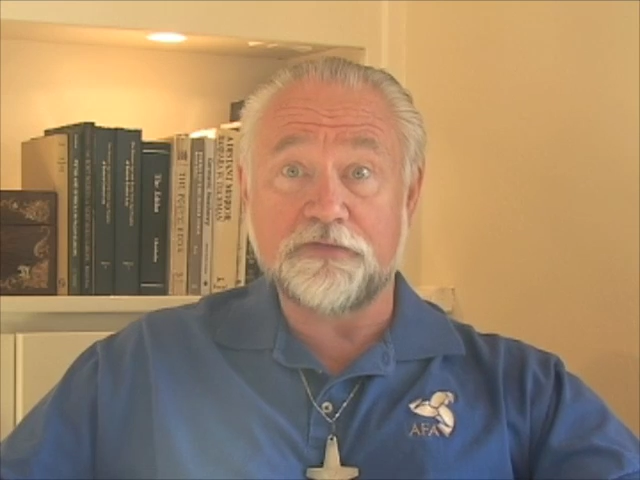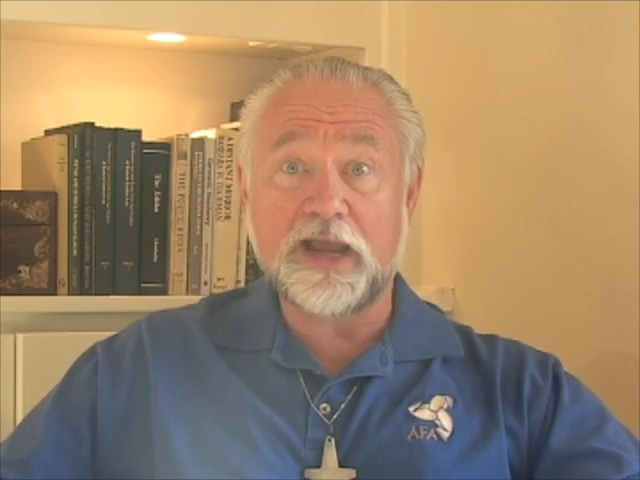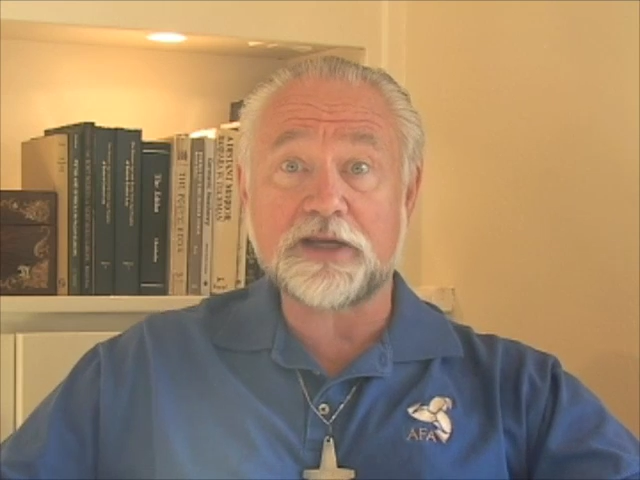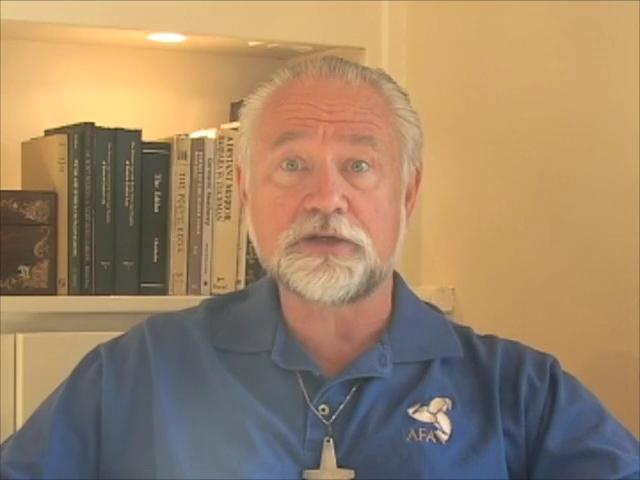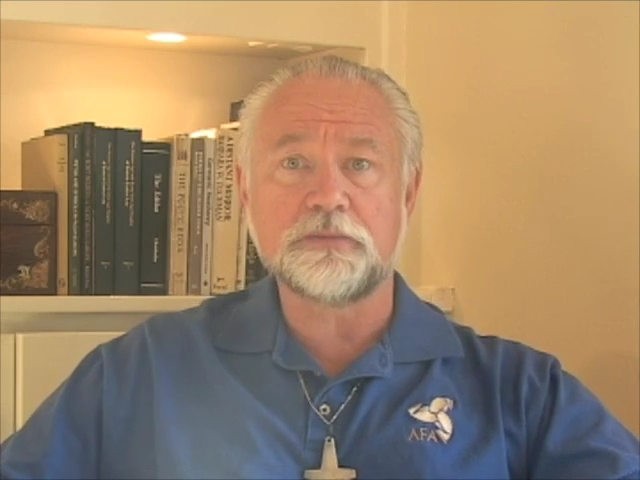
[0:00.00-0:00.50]

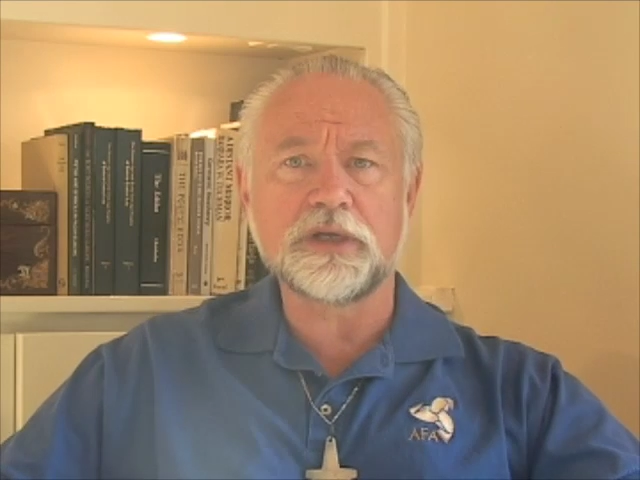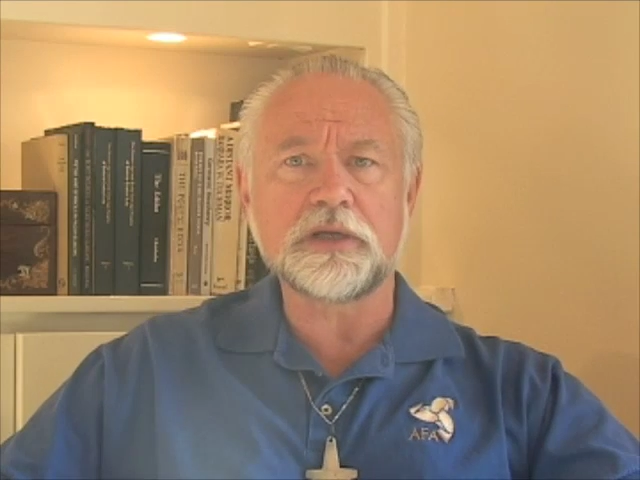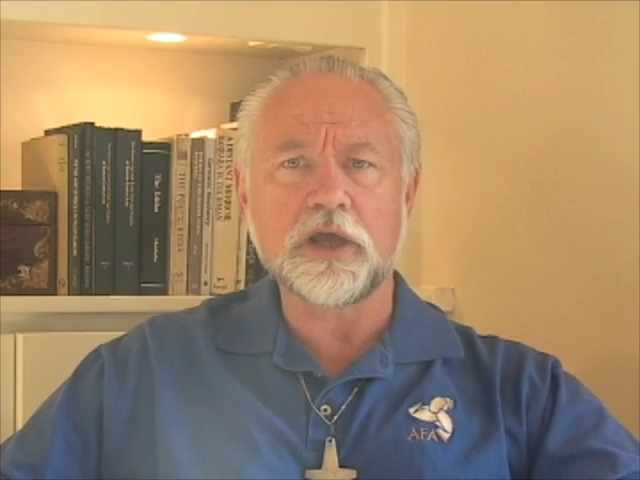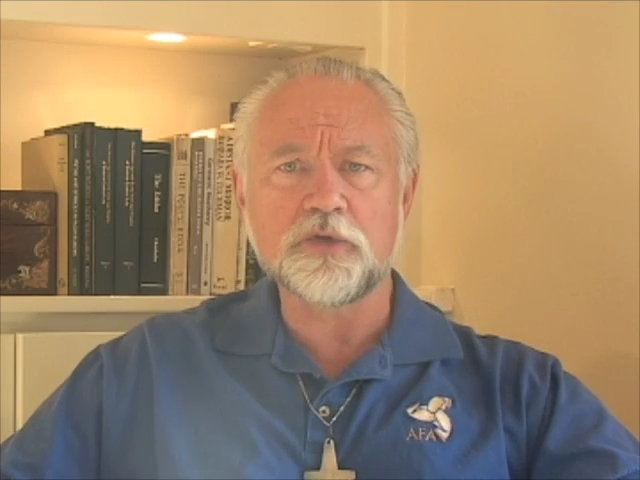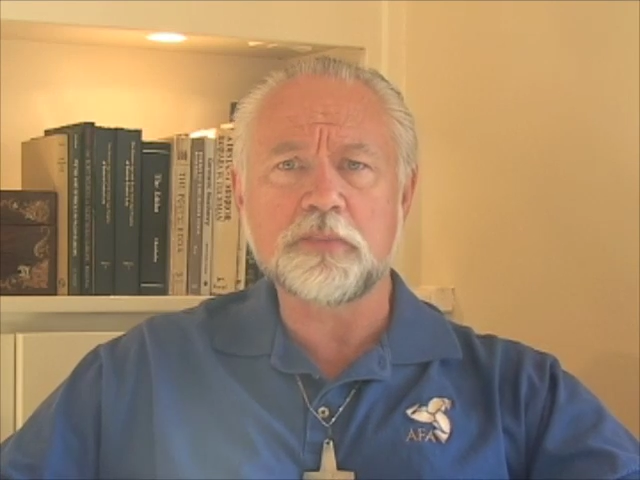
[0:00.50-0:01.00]
fashion,
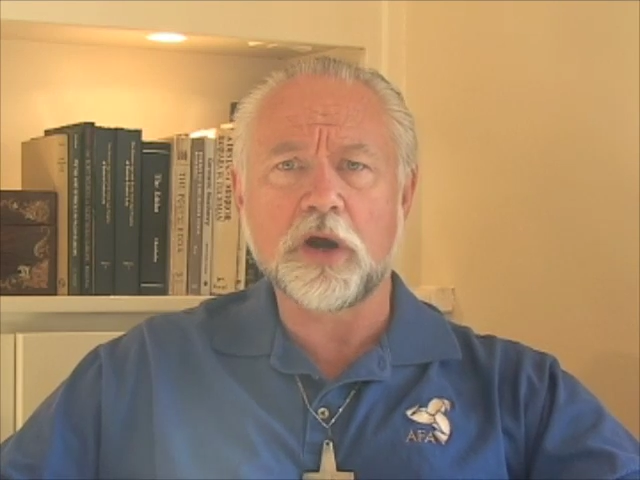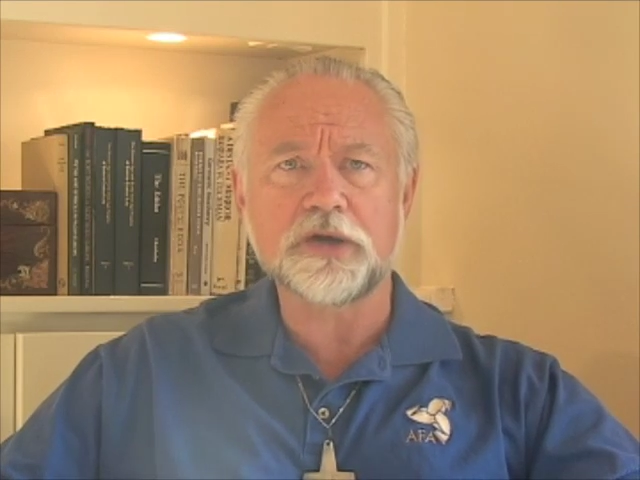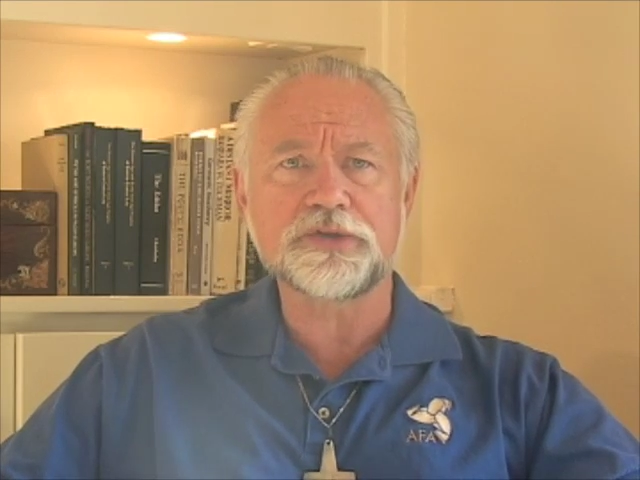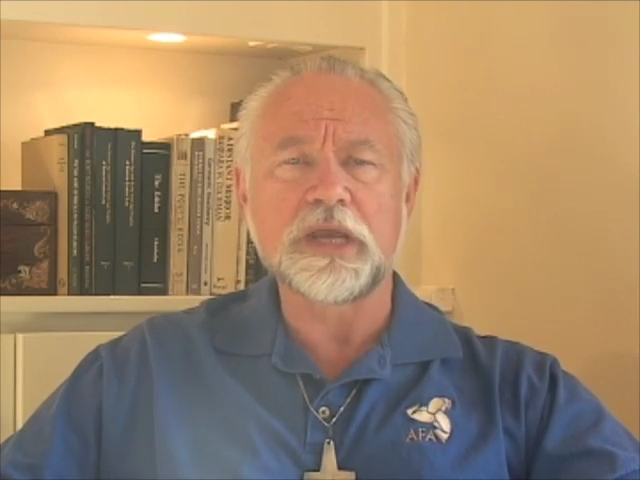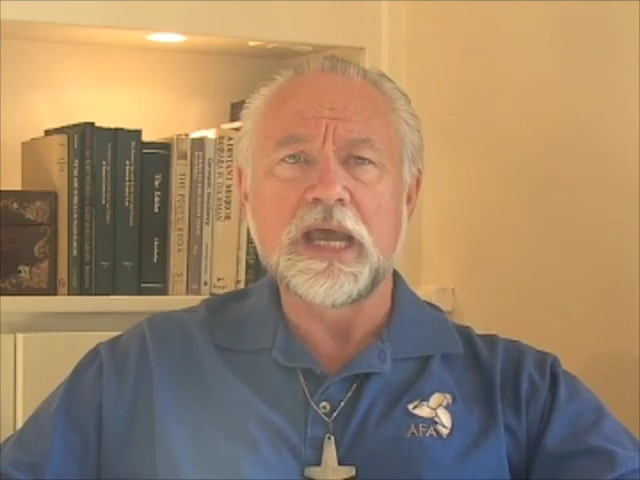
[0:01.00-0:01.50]
but other
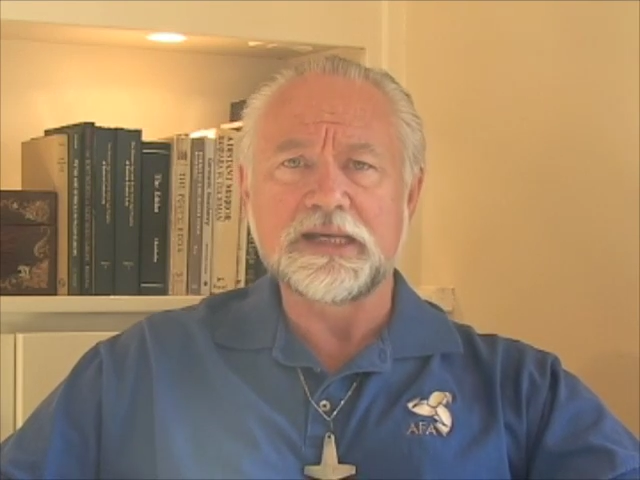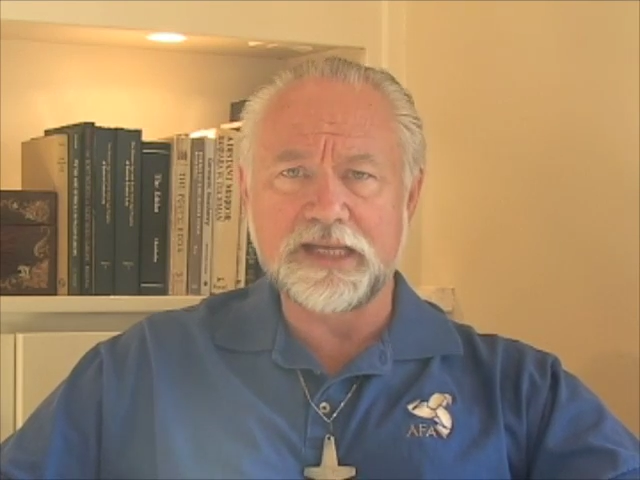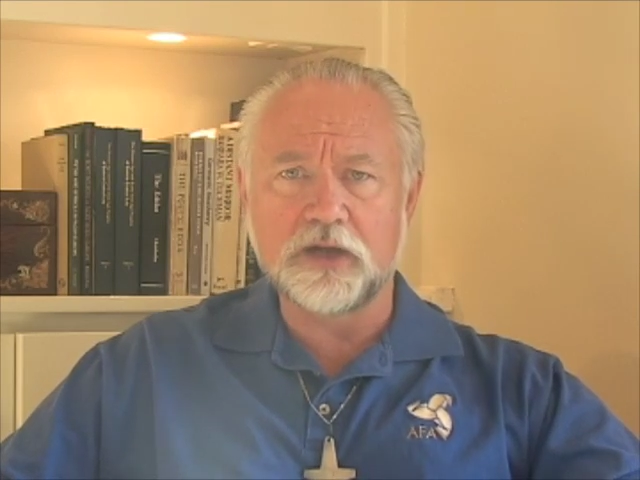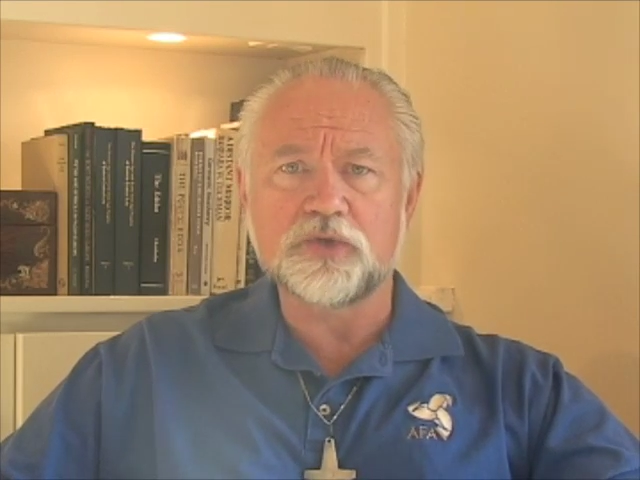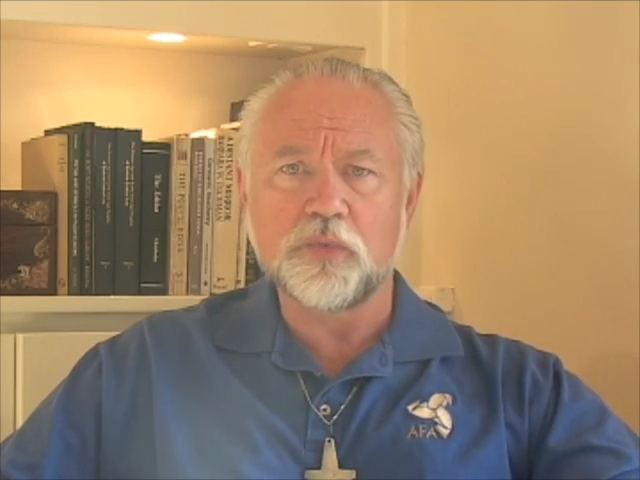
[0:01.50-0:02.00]
parts
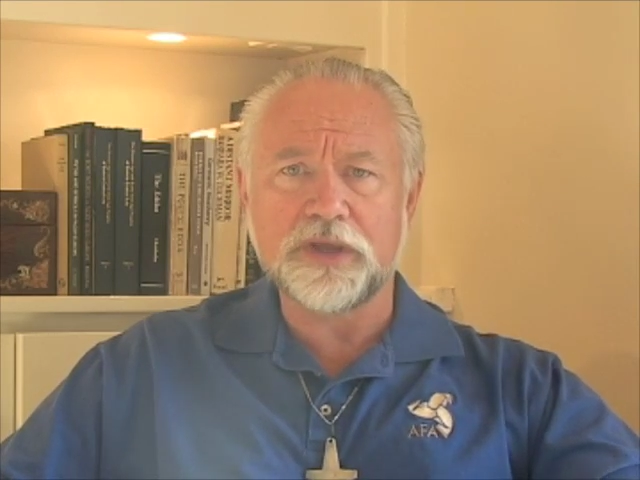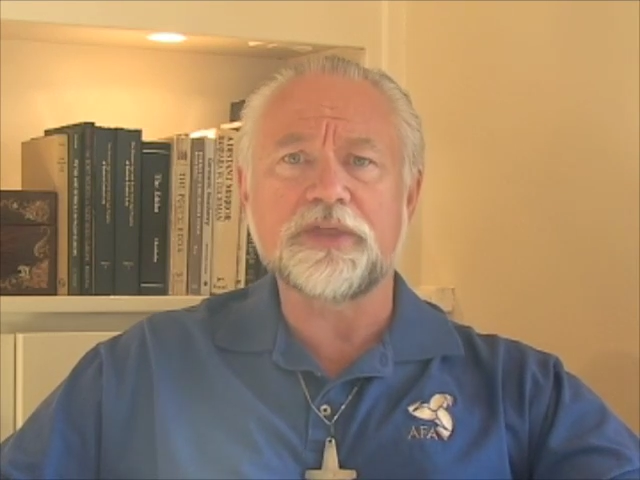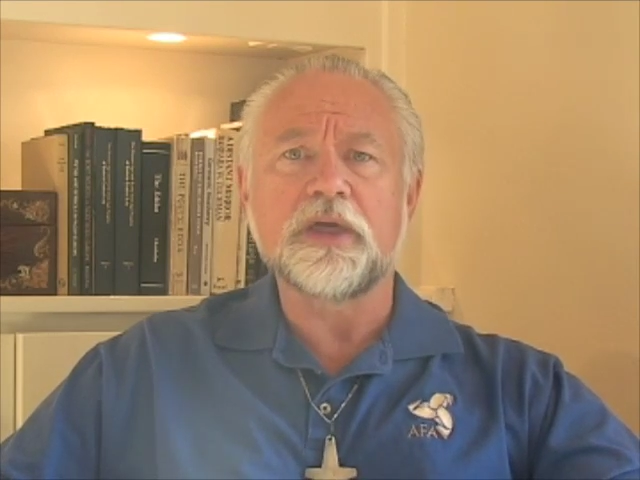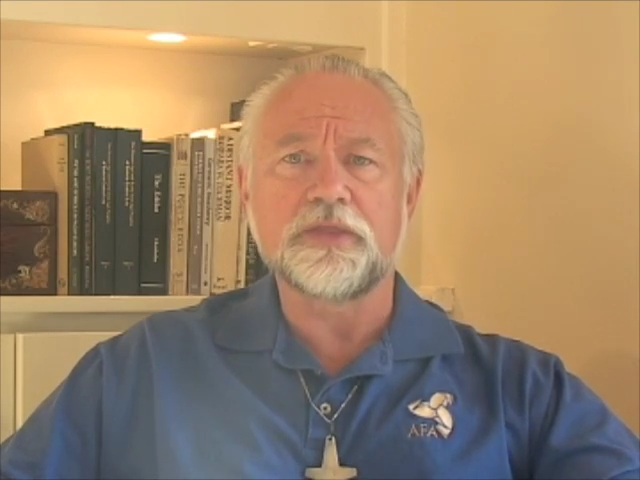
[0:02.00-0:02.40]
dealt with